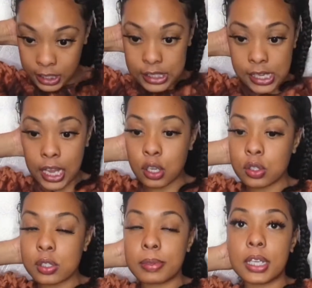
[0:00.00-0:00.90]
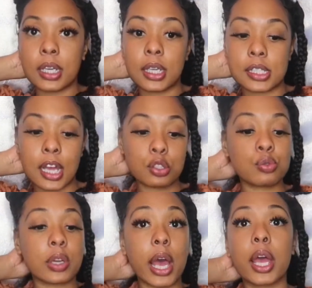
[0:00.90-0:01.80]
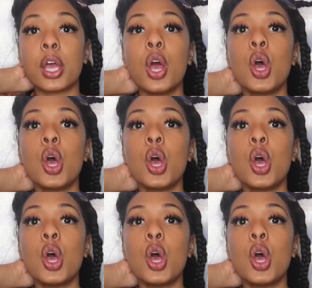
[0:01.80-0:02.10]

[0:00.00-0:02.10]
any tangles, because I do not